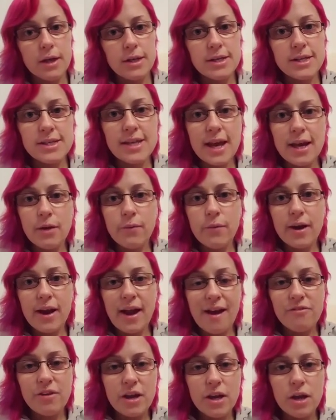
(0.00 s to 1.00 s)
Does anyone
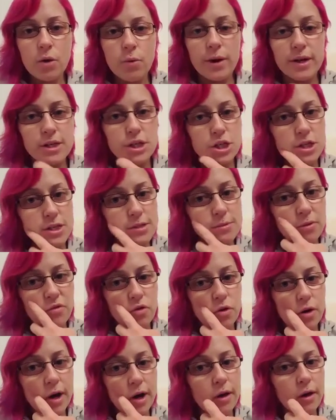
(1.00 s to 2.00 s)
have any questions
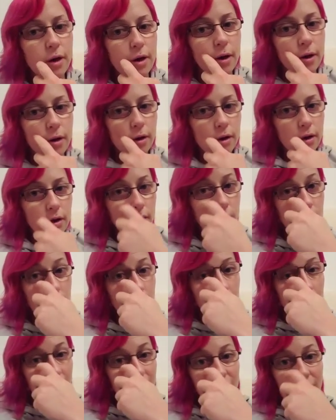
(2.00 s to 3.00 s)
before I go?
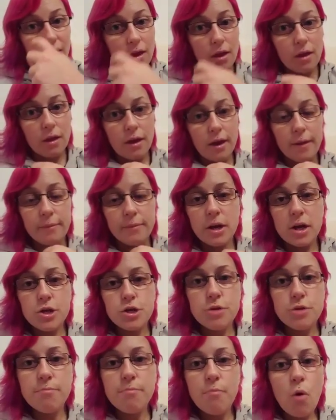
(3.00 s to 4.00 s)
I'm going to
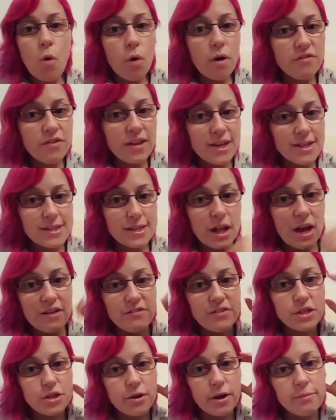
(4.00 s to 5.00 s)
do more of these
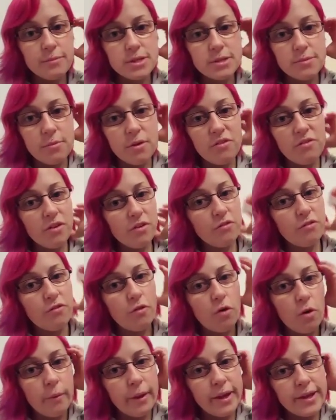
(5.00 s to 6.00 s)
live streams moving
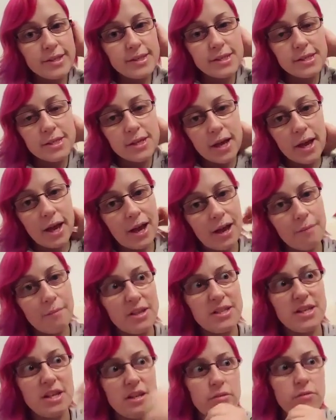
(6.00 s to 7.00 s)
forwards.
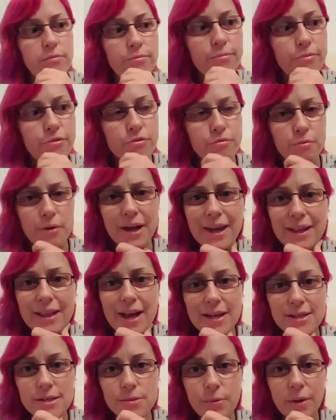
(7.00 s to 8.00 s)
I did three
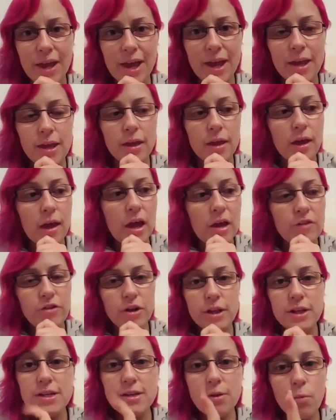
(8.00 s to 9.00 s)
last week. I've
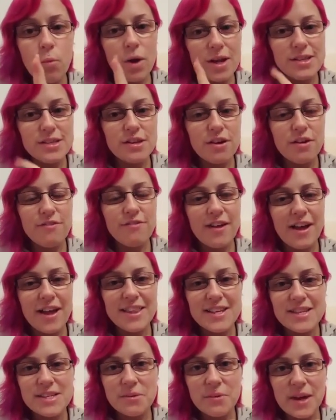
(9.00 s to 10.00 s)
only done one so
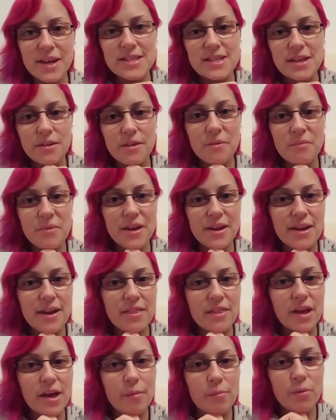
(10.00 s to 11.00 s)
far this week, so there'll be
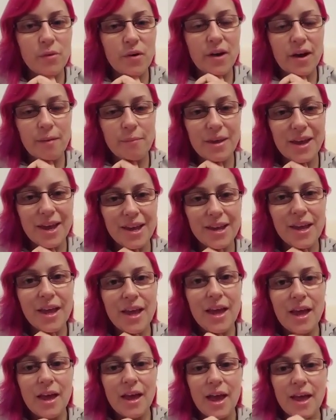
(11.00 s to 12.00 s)
another couple coming.
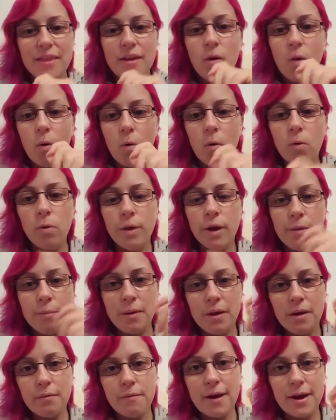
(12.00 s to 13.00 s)
And they're all going to
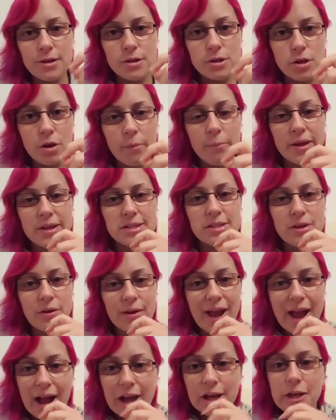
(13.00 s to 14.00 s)
be around topics
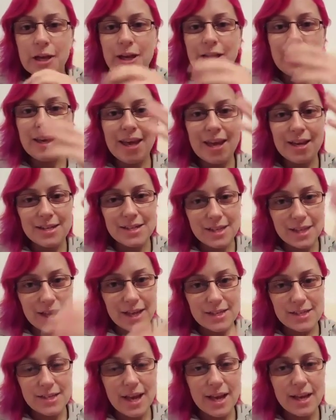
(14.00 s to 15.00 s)
on how you can get to
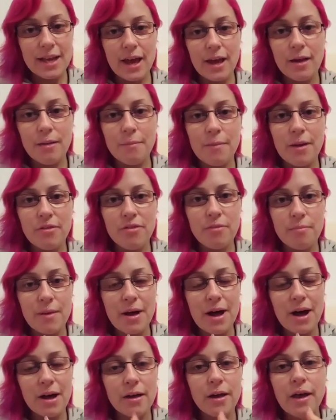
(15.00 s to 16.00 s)
that 10K a month
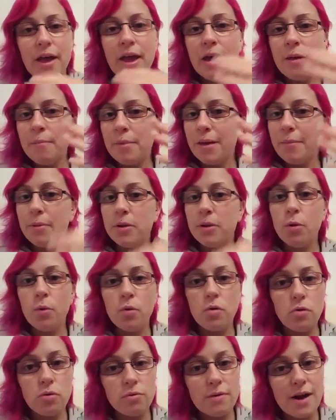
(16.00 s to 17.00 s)
mark. People who are
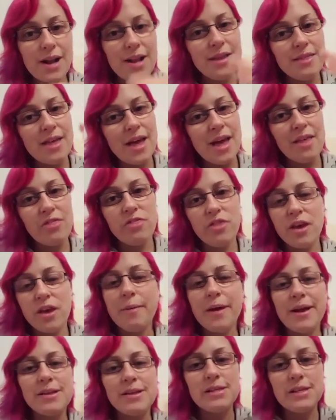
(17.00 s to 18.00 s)
already there, think
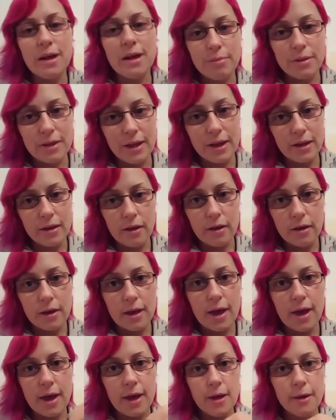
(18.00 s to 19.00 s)
about doubling,
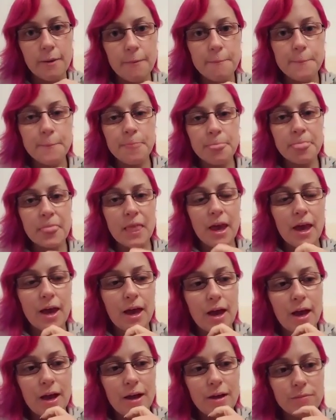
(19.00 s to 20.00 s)
okay?
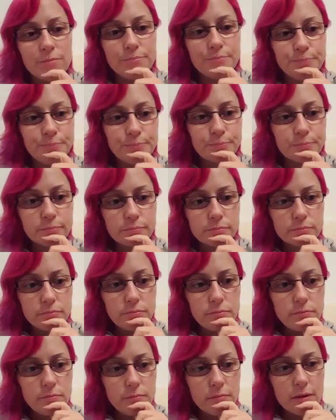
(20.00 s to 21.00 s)

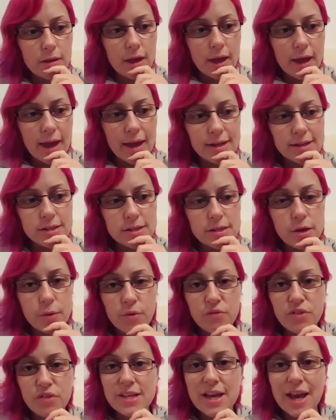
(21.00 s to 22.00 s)
And
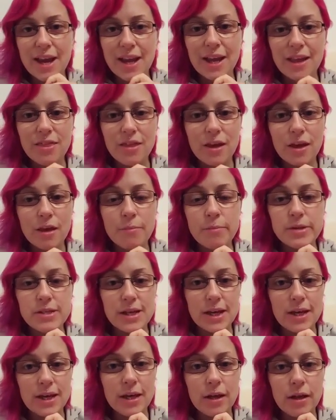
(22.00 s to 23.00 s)
so if there's anything in
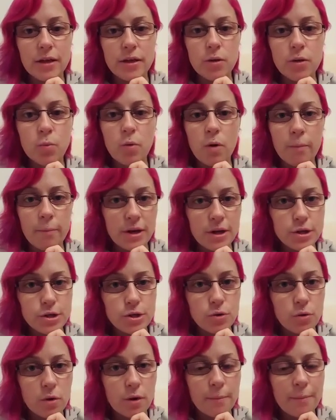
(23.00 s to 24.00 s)
particular you want me to
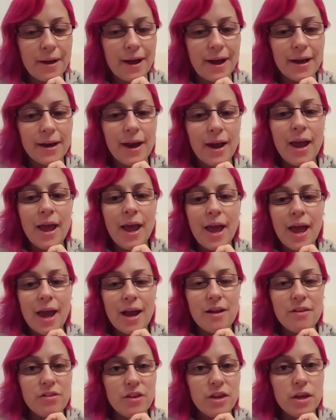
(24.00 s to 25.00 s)
talk about,
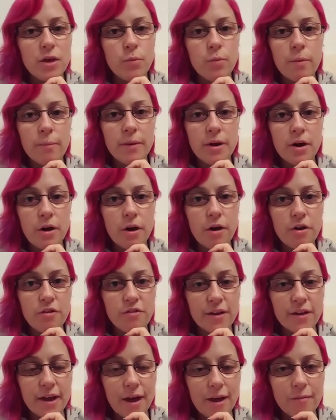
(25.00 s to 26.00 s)
anything you want me to
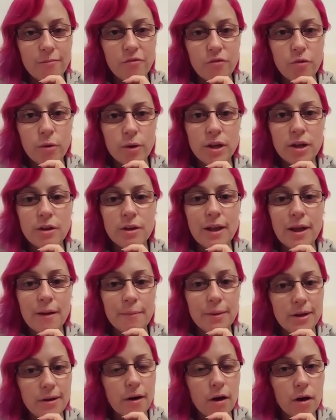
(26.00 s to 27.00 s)
overcome for you,
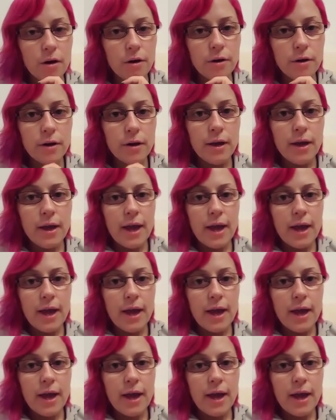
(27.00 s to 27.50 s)
let me know.